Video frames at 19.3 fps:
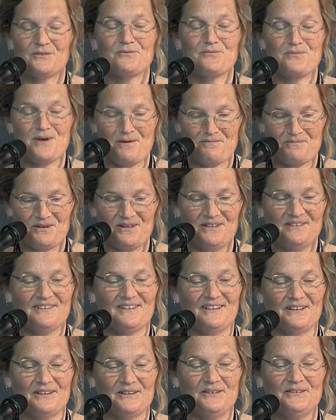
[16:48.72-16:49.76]
Rembrandt,
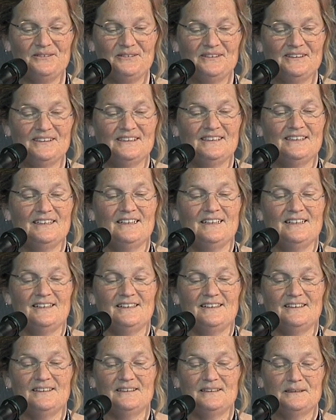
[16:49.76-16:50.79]
thank you.
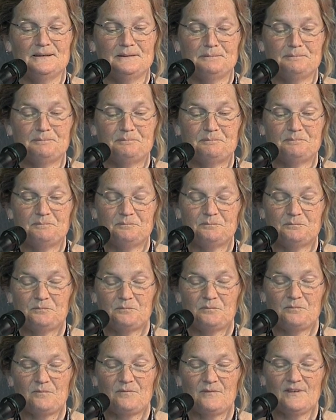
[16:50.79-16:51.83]
How
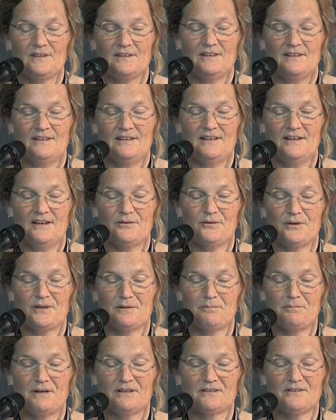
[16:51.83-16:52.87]
do I
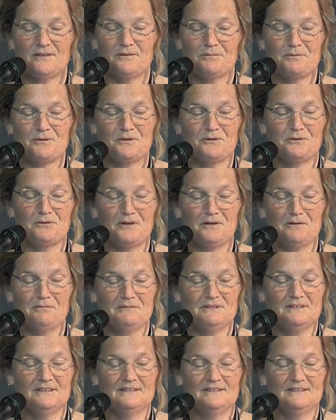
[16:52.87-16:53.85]
get back to the program?